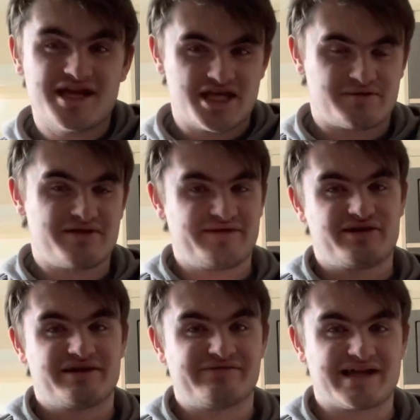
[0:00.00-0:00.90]
So I
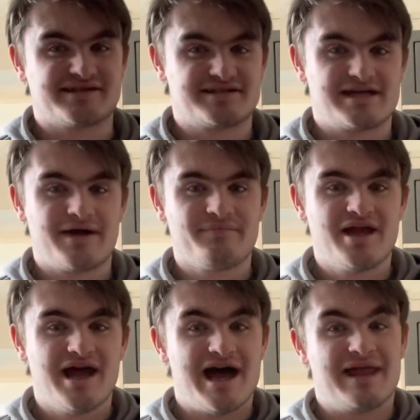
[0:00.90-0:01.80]
reacted to that.
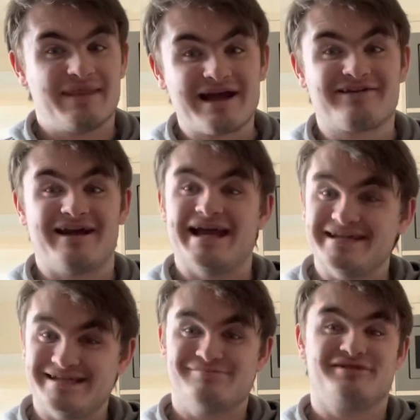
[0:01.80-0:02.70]
And that got
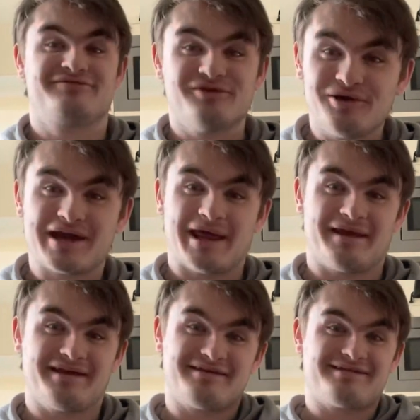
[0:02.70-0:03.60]
18.4k
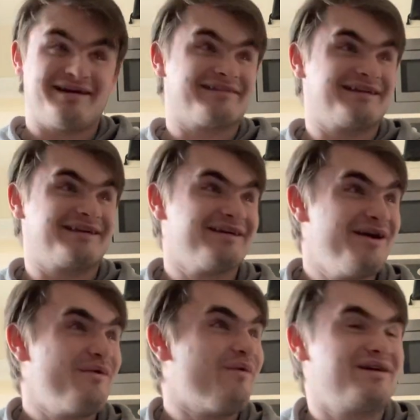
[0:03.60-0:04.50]
likes. I was like,
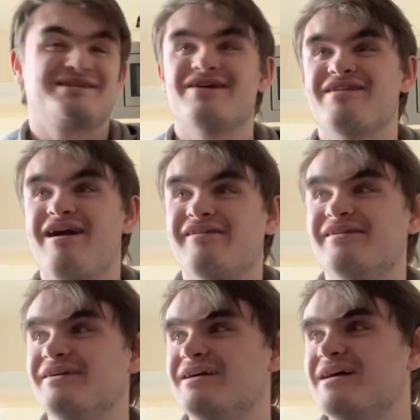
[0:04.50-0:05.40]
what is going on?
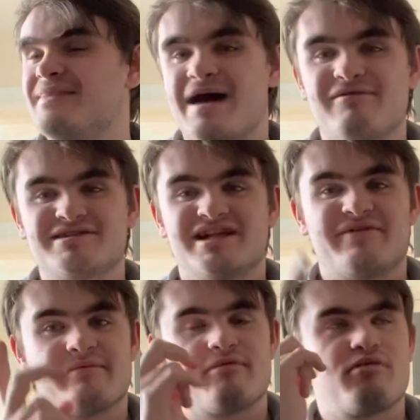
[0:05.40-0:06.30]
That one's still
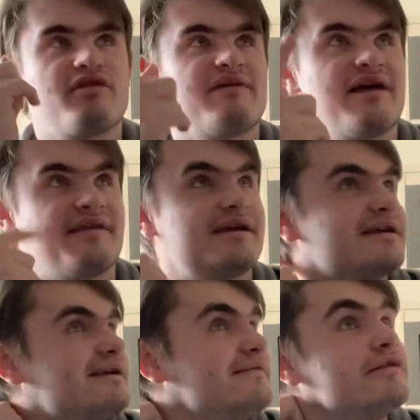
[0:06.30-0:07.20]
on my profile, I think,
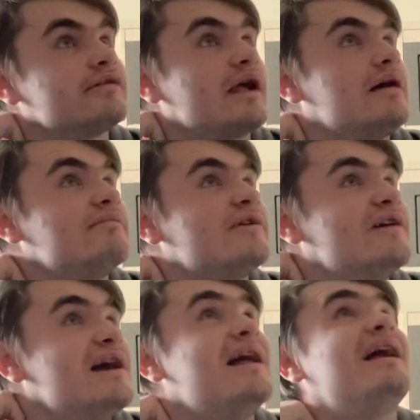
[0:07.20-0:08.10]
if you look down. But
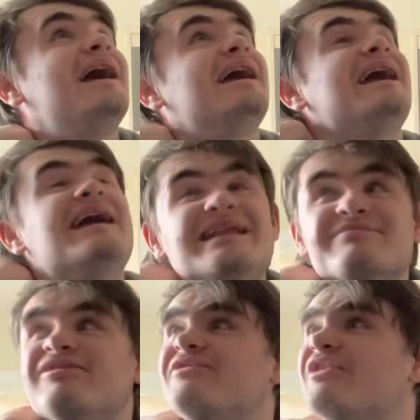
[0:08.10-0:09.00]

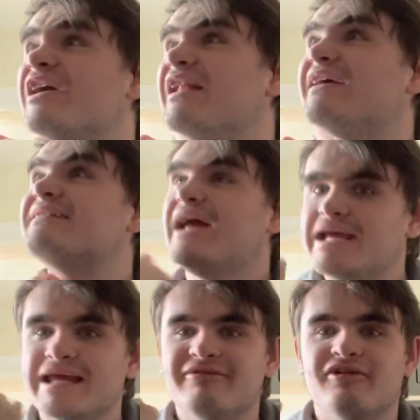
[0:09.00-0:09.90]
18.4k likes,
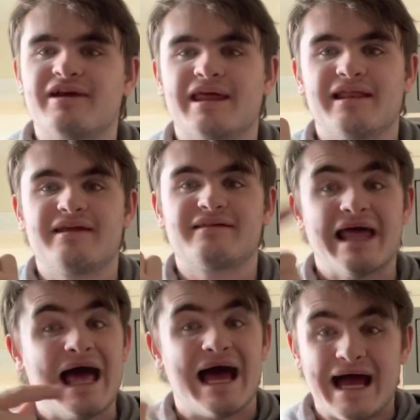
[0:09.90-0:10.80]
1084k likes,
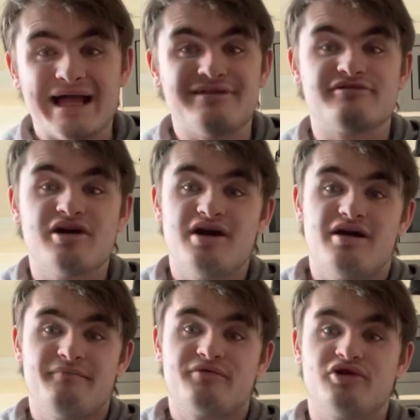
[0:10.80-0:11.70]
and
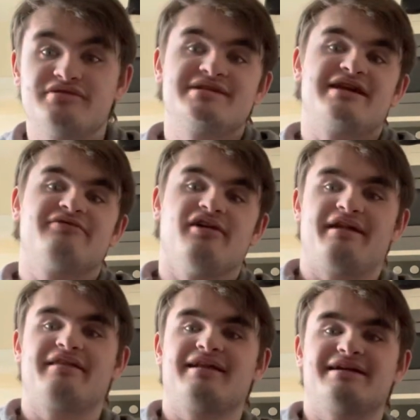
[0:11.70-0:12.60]

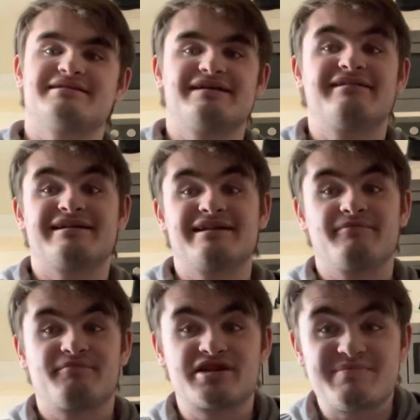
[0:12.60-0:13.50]
174,000 likes. That was in the
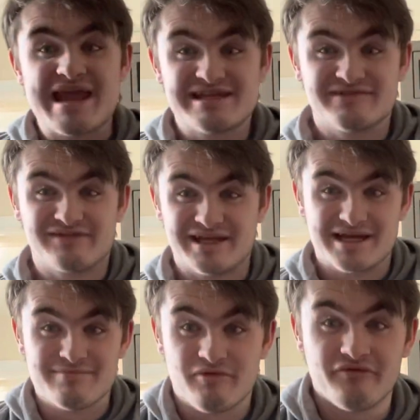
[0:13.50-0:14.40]
space of like a
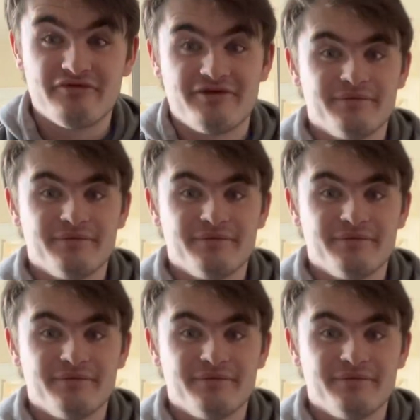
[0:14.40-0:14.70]
month.